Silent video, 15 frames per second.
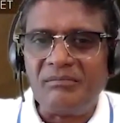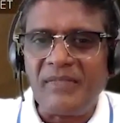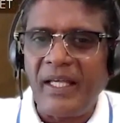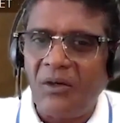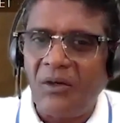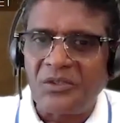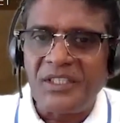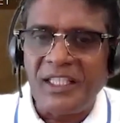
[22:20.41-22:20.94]
they
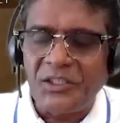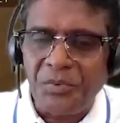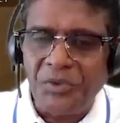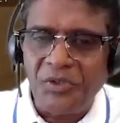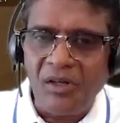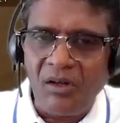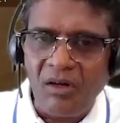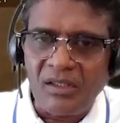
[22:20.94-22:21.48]
also
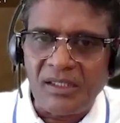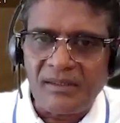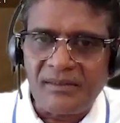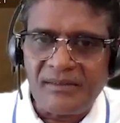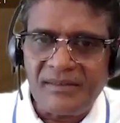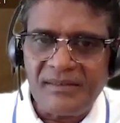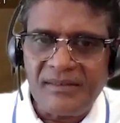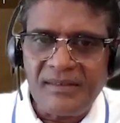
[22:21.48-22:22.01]
export a lot.
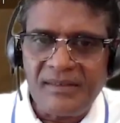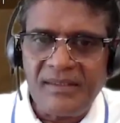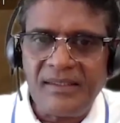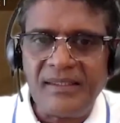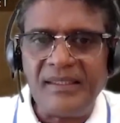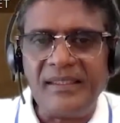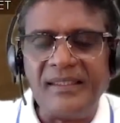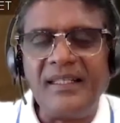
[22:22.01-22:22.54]

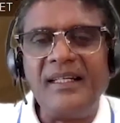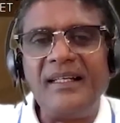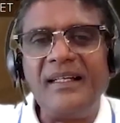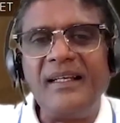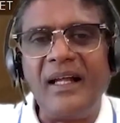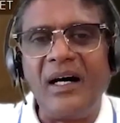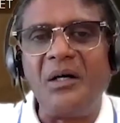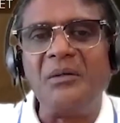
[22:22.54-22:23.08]

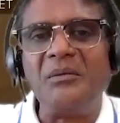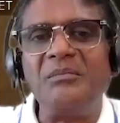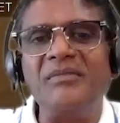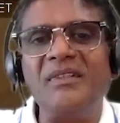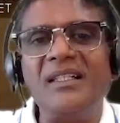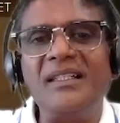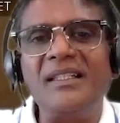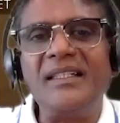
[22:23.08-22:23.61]
Now,
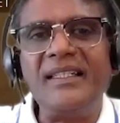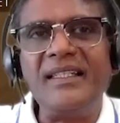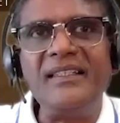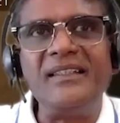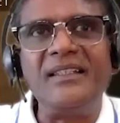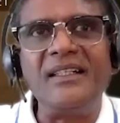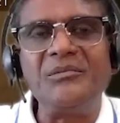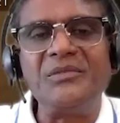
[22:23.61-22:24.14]

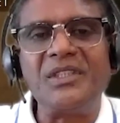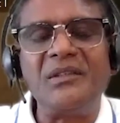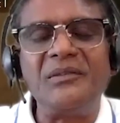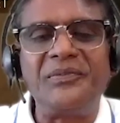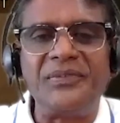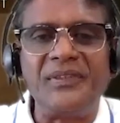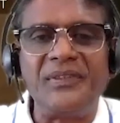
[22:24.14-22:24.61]
in terms of,